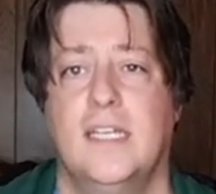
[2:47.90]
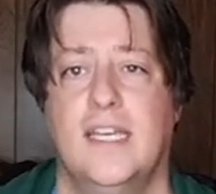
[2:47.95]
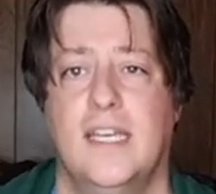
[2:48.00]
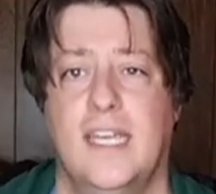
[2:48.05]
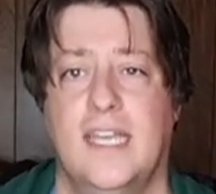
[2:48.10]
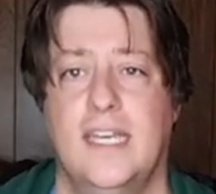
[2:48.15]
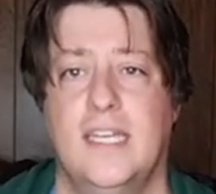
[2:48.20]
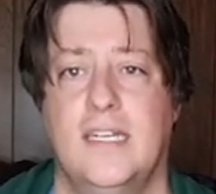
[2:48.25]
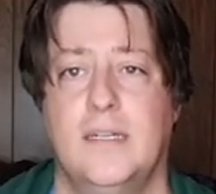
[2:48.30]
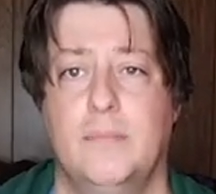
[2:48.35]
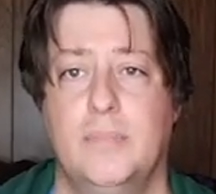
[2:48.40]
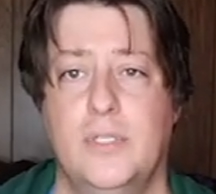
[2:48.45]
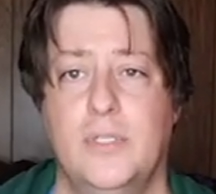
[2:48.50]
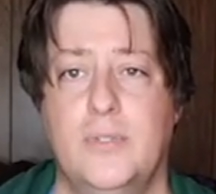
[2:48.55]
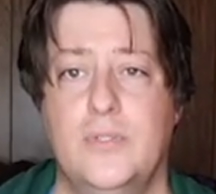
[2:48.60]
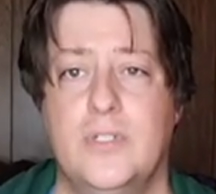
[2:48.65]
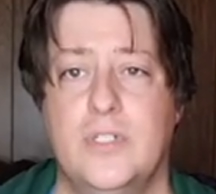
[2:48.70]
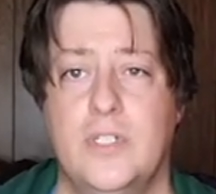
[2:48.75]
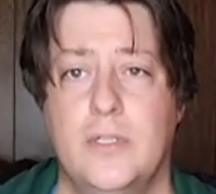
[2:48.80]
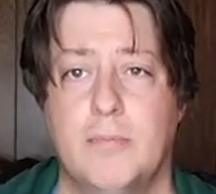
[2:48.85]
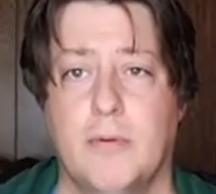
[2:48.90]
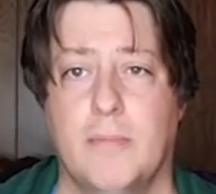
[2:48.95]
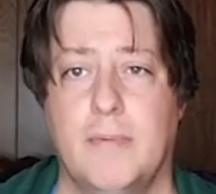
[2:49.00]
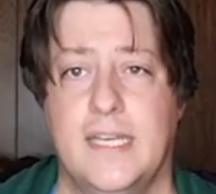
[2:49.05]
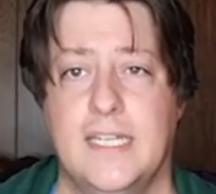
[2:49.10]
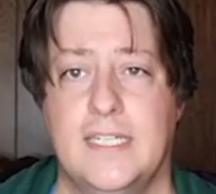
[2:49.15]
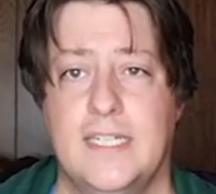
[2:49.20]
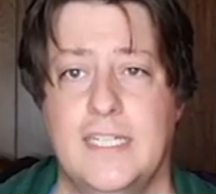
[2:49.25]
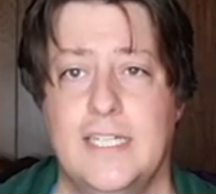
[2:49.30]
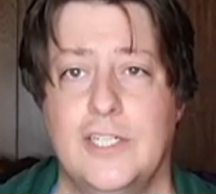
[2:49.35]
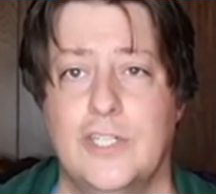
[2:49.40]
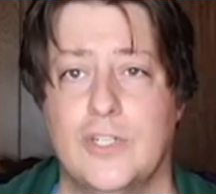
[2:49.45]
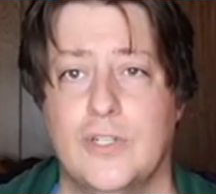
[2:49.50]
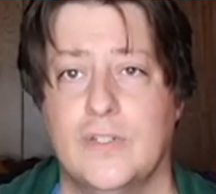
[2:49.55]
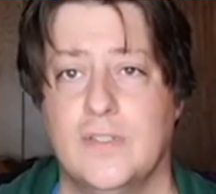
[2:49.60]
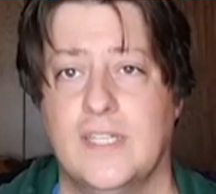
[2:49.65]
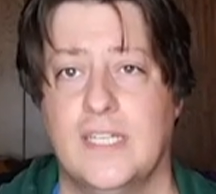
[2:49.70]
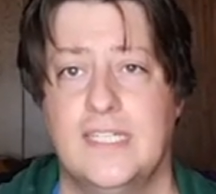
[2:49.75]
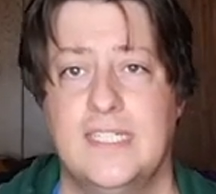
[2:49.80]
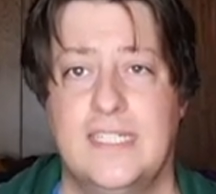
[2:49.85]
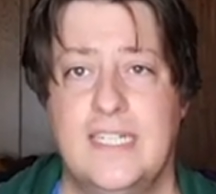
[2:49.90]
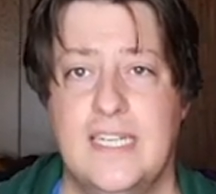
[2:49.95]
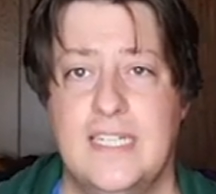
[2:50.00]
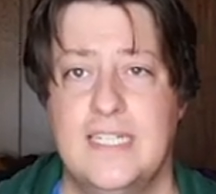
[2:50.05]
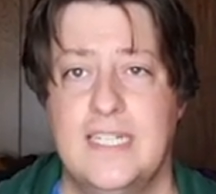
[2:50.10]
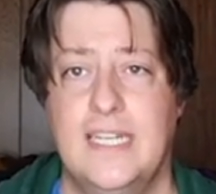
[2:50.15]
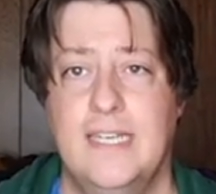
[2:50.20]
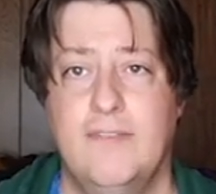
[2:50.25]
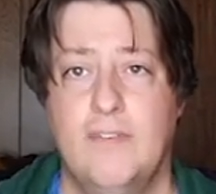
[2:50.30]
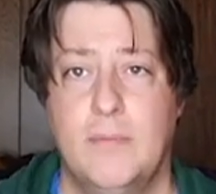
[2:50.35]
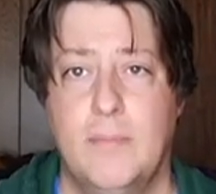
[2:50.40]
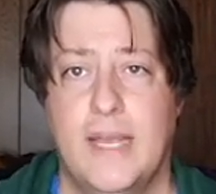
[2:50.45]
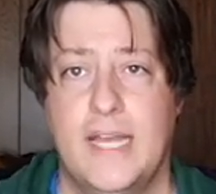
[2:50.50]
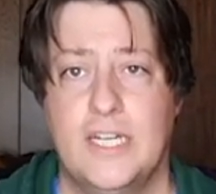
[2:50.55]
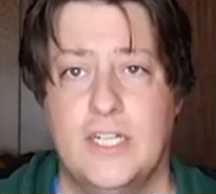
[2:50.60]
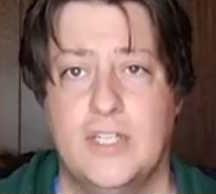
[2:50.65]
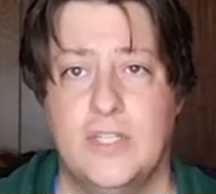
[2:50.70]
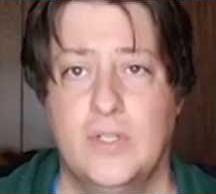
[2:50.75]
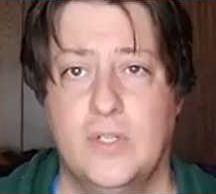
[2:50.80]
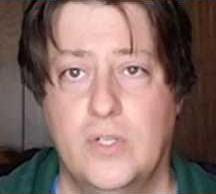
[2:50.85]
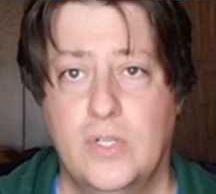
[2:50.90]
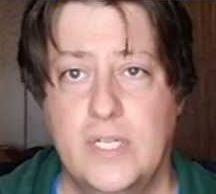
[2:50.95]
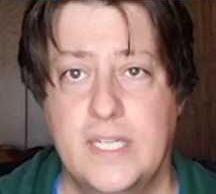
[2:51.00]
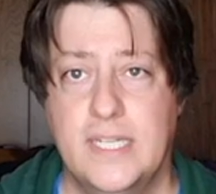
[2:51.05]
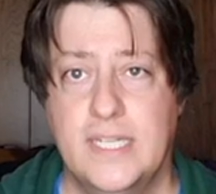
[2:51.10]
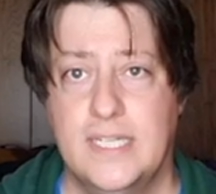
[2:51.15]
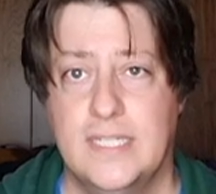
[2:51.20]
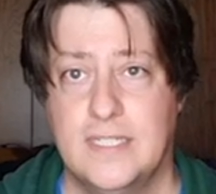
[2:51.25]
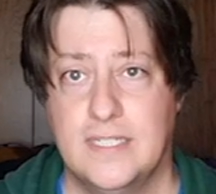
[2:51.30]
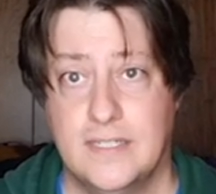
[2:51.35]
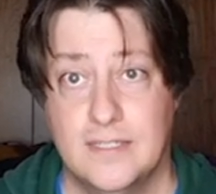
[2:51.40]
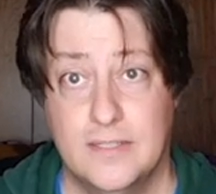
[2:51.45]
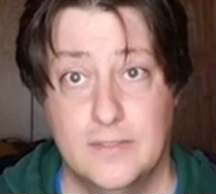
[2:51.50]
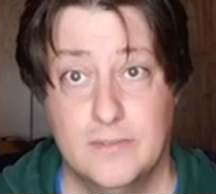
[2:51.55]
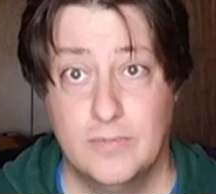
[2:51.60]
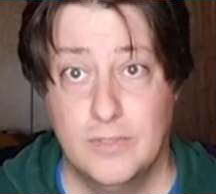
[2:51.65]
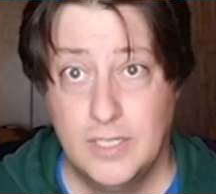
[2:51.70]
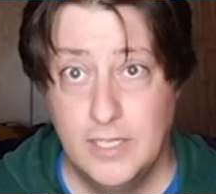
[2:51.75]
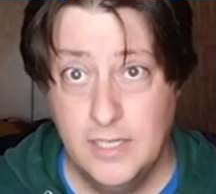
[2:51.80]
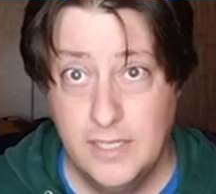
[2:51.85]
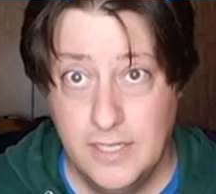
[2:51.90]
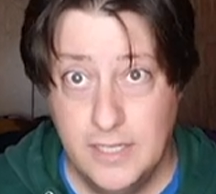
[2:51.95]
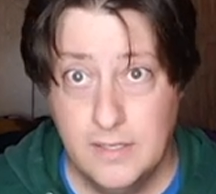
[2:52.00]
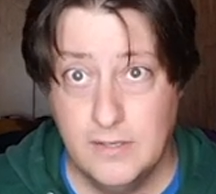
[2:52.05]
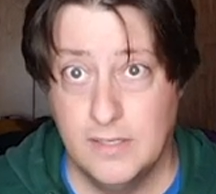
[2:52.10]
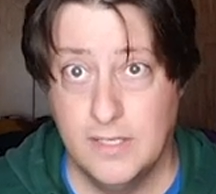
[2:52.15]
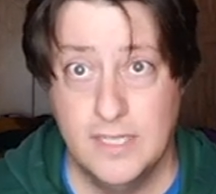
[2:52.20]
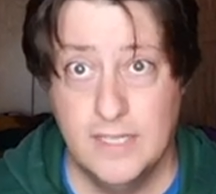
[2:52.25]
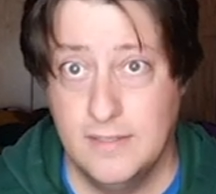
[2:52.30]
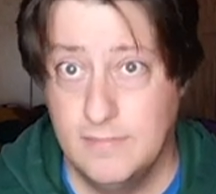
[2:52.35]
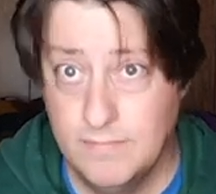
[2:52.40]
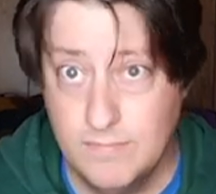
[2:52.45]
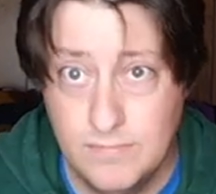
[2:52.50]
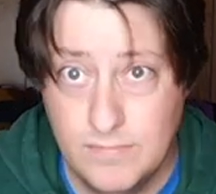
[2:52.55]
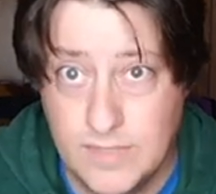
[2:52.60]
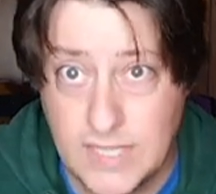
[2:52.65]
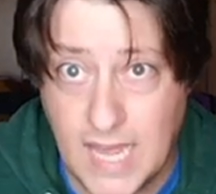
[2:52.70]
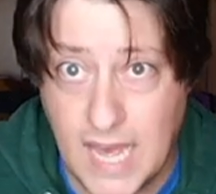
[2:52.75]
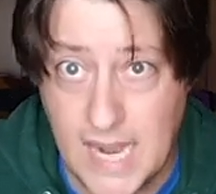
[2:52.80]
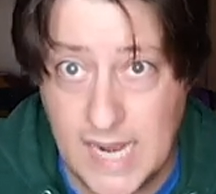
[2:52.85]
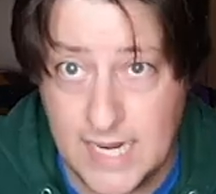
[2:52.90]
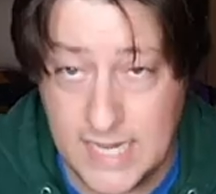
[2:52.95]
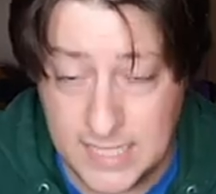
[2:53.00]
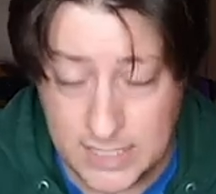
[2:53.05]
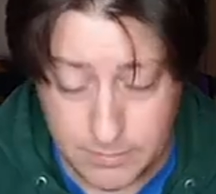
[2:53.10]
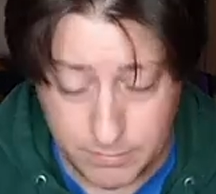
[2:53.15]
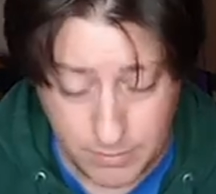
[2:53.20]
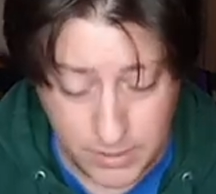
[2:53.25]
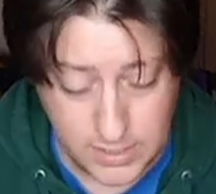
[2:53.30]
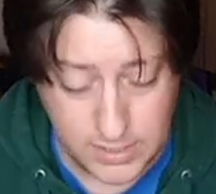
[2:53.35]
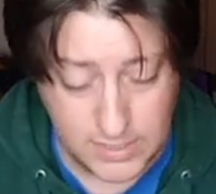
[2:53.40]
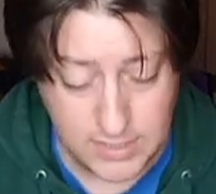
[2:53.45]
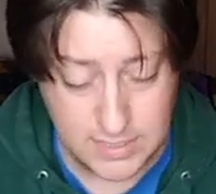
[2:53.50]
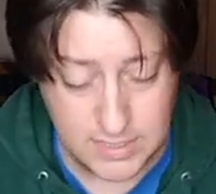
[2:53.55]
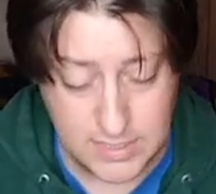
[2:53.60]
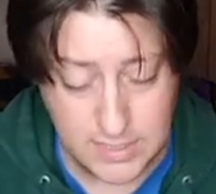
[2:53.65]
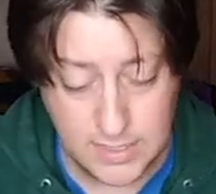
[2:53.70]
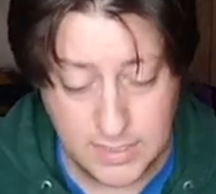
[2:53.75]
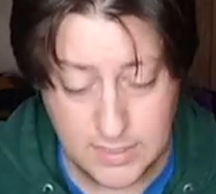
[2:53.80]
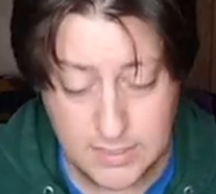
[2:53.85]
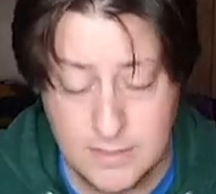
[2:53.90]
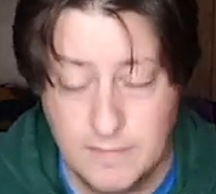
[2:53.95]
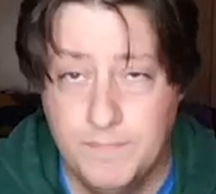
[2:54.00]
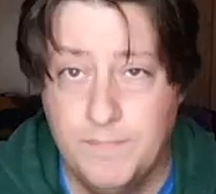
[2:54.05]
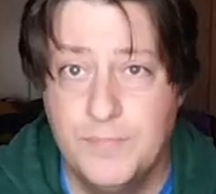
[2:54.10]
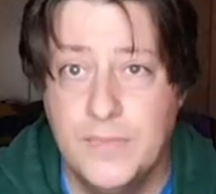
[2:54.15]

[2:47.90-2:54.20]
and a blue Superman t-shirt that doesn't even match the hoodie. So clearly not an expert in these things.